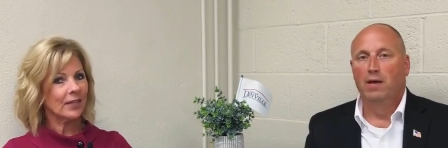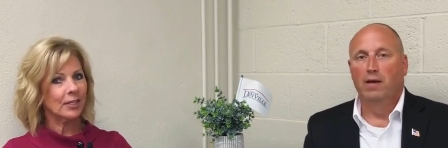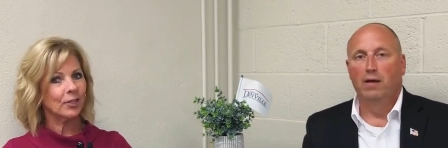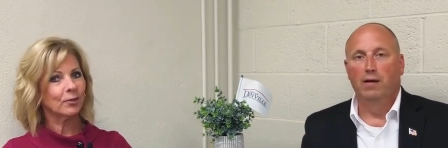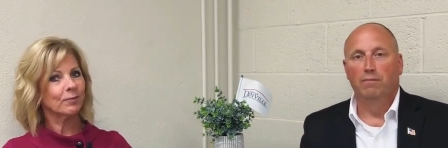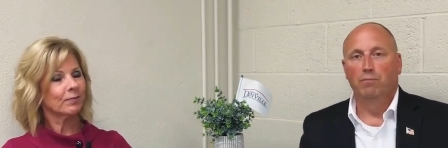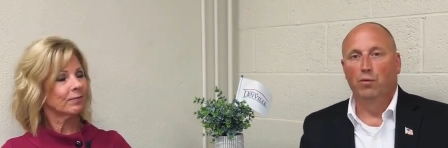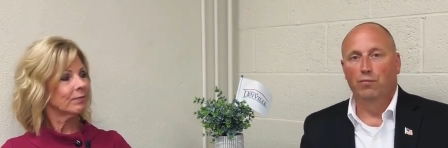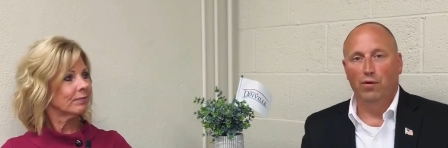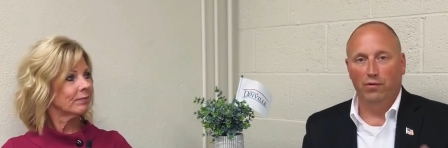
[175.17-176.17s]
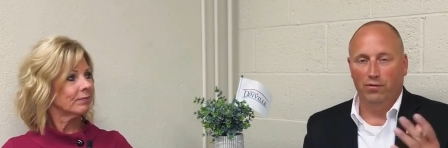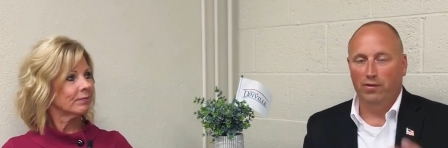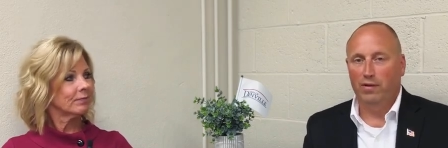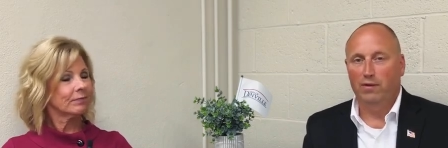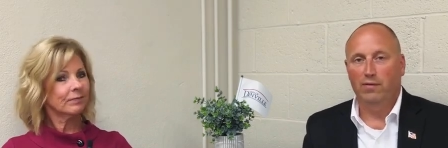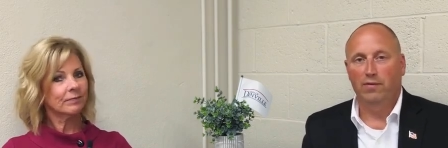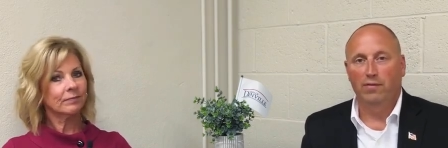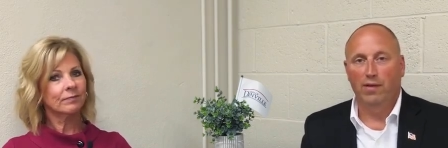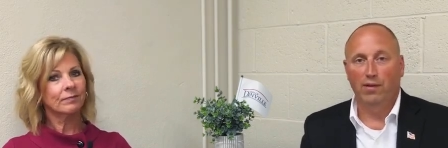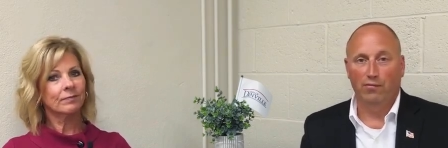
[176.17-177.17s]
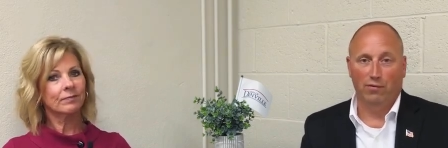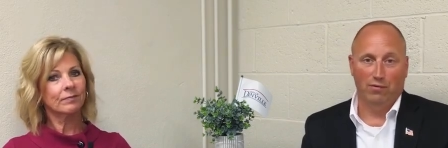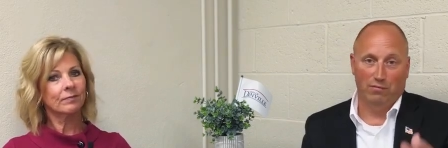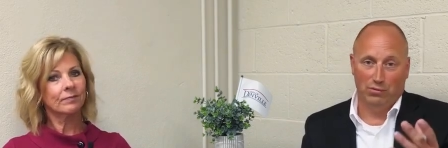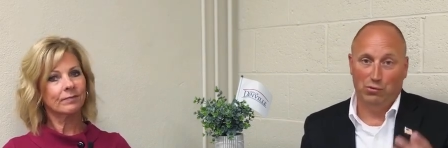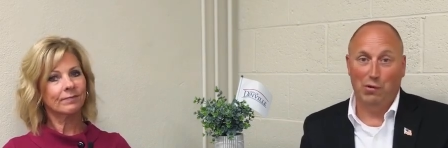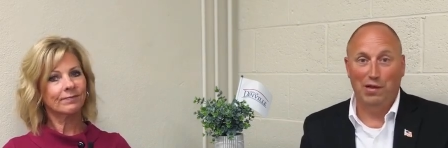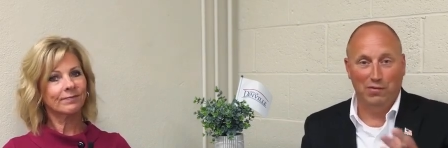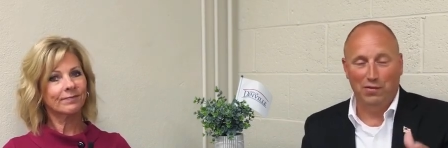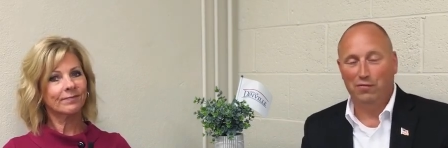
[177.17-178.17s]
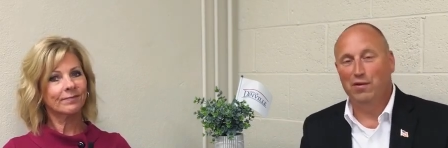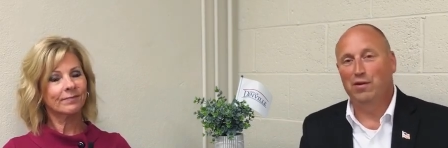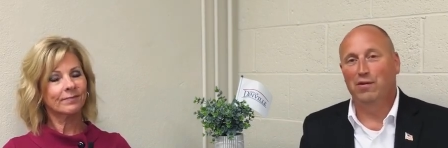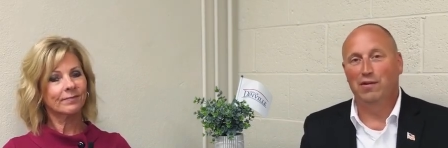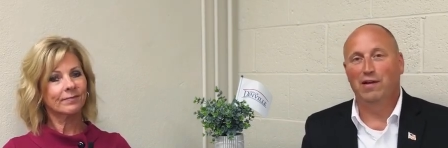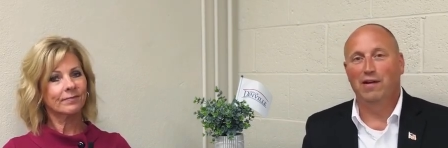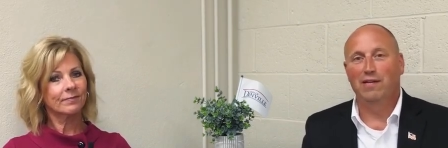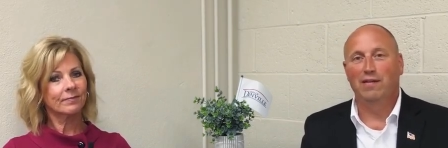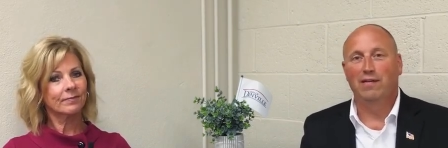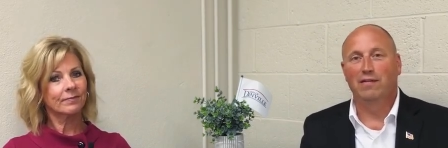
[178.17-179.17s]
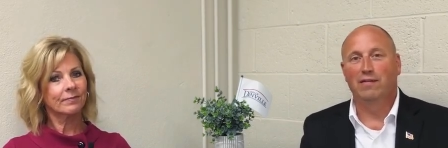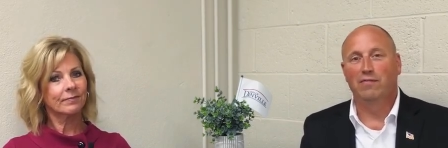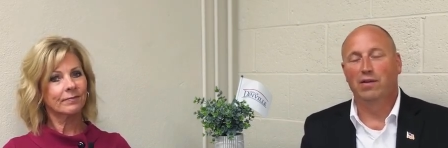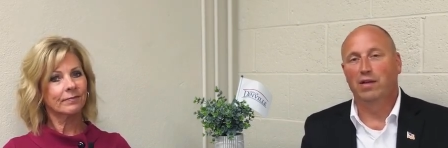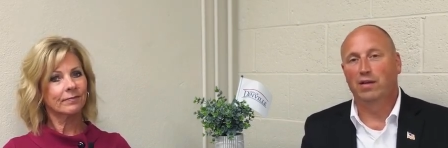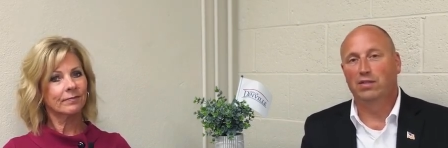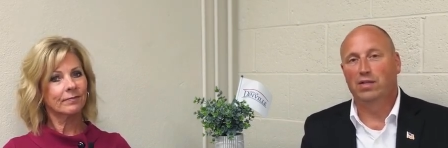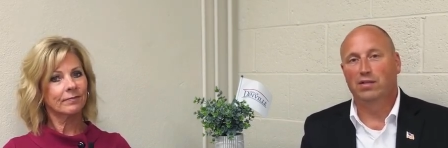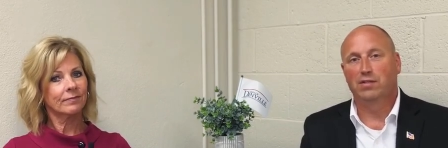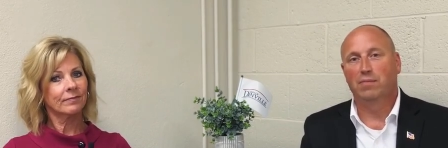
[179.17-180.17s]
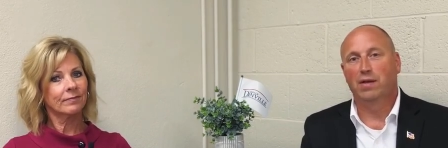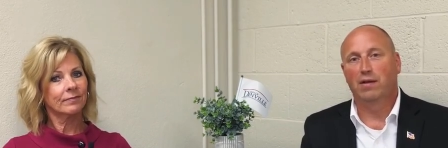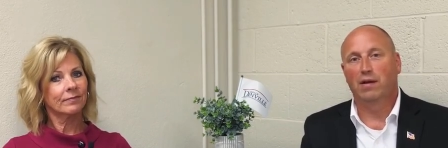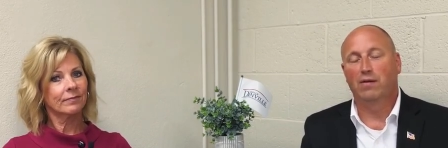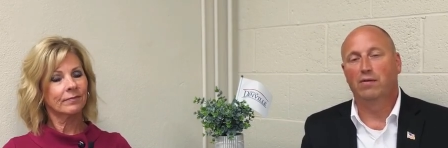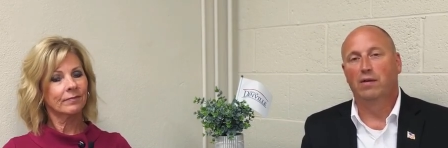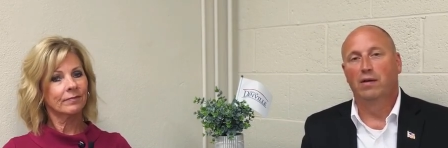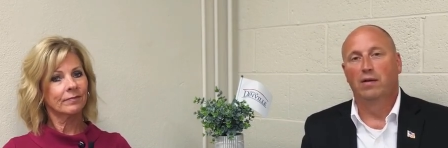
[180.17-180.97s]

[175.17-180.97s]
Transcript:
Speaker 1: Thank uh, you. Uh, well, folks, uh, th thanks for joining this video tonight. And uh, if you didn't get a chance to make it out